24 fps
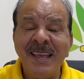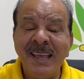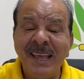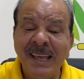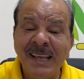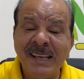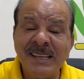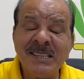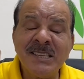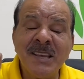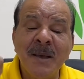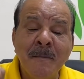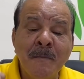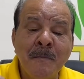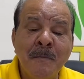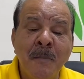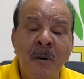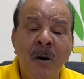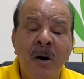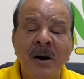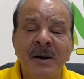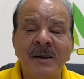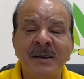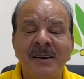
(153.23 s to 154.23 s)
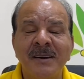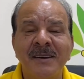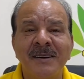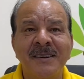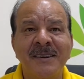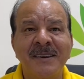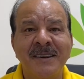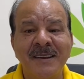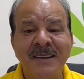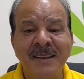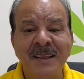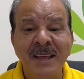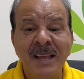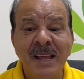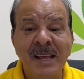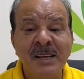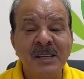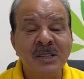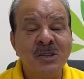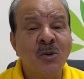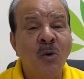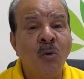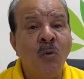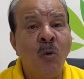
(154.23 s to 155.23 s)
is important.
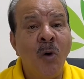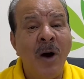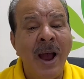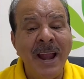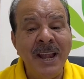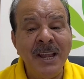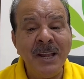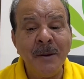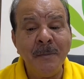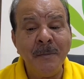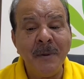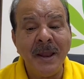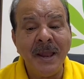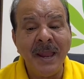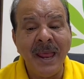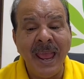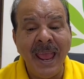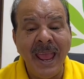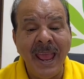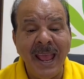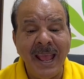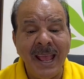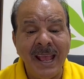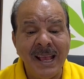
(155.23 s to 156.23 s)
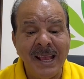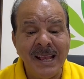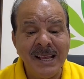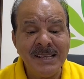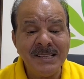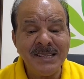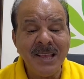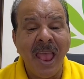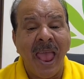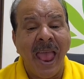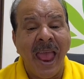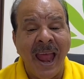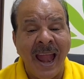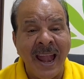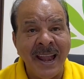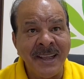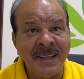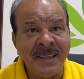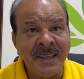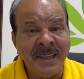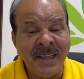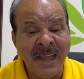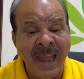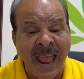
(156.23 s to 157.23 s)
So vitamin A is
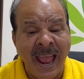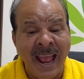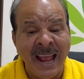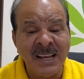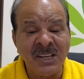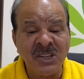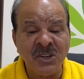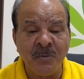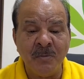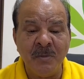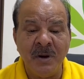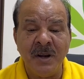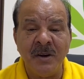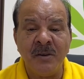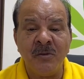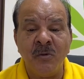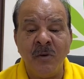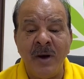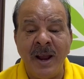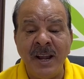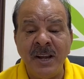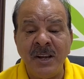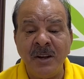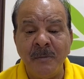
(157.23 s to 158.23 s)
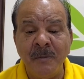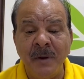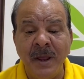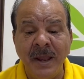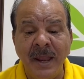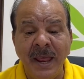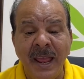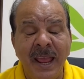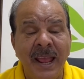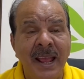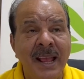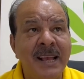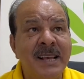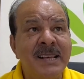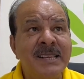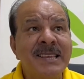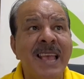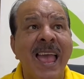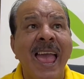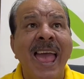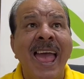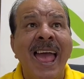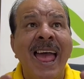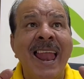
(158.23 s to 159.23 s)
attachment. Vitamin A
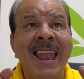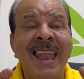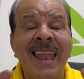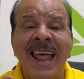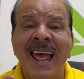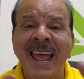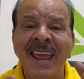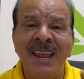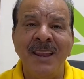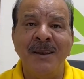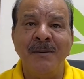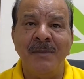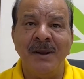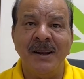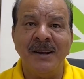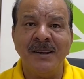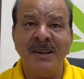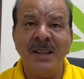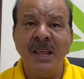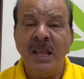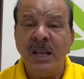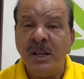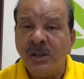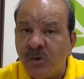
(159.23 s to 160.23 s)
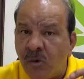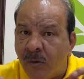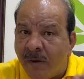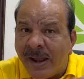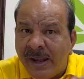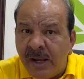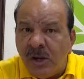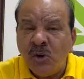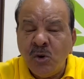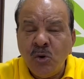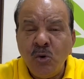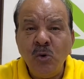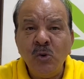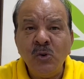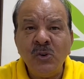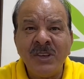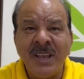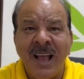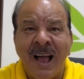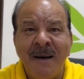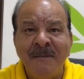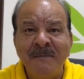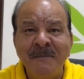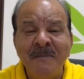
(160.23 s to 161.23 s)
is alignment. So when issues
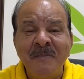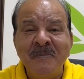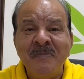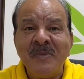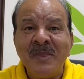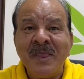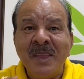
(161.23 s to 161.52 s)
come,